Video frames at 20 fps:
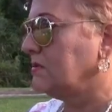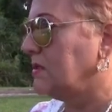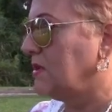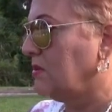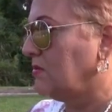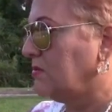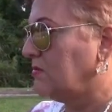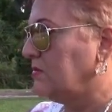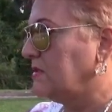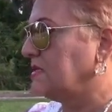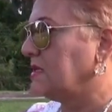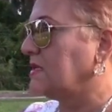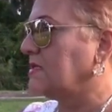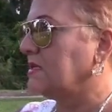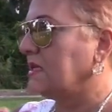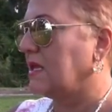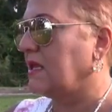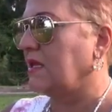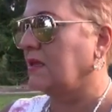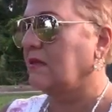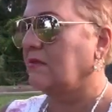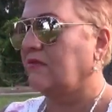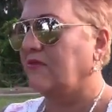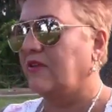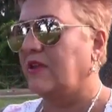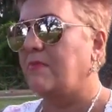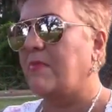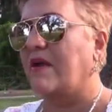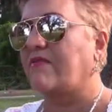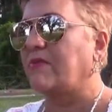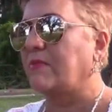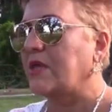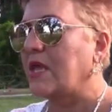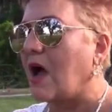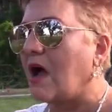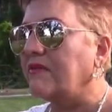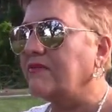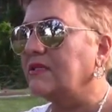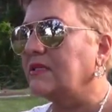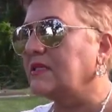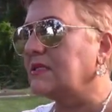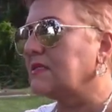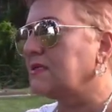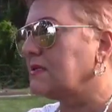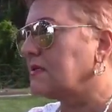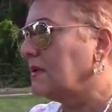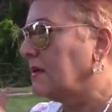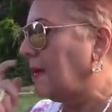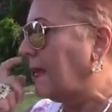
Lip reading: you know, besides getting feedback from the ovulists,